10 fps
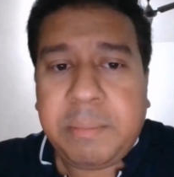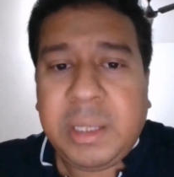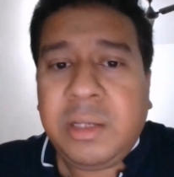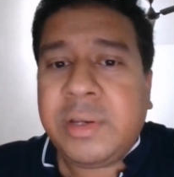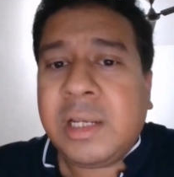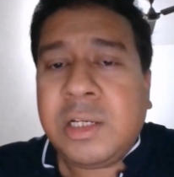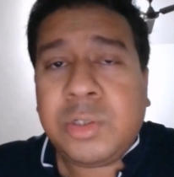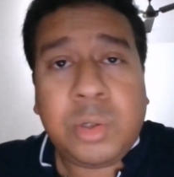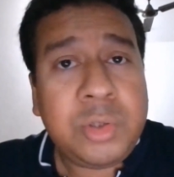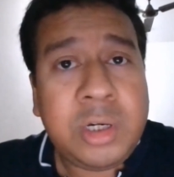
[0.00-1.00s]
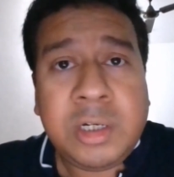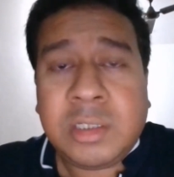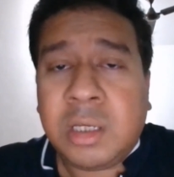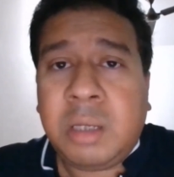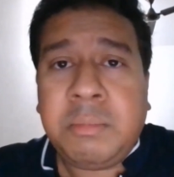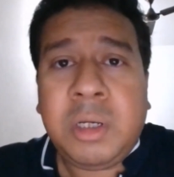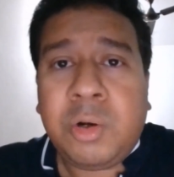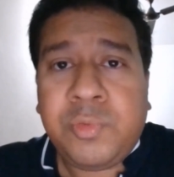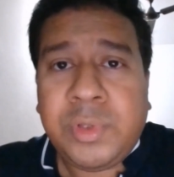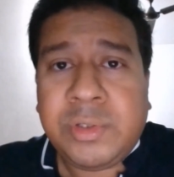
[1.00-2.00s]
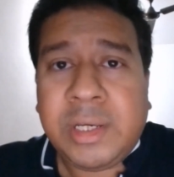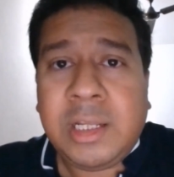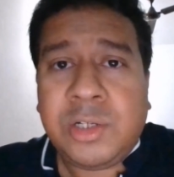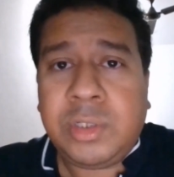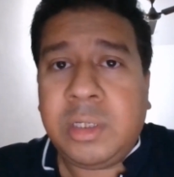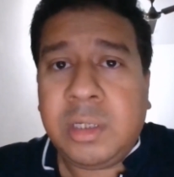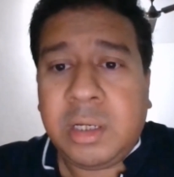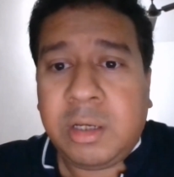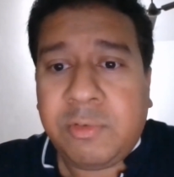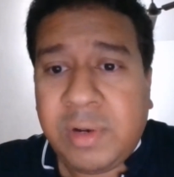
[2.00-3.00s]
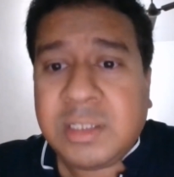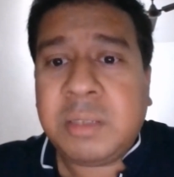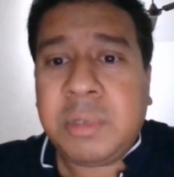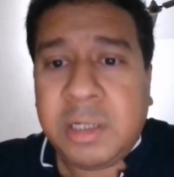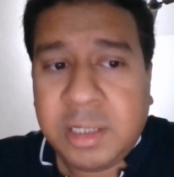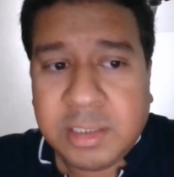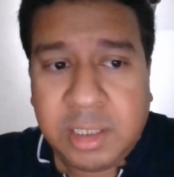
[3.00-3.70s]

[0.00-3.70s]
Many regulatory authorities are coming out with regulatory flexibilities.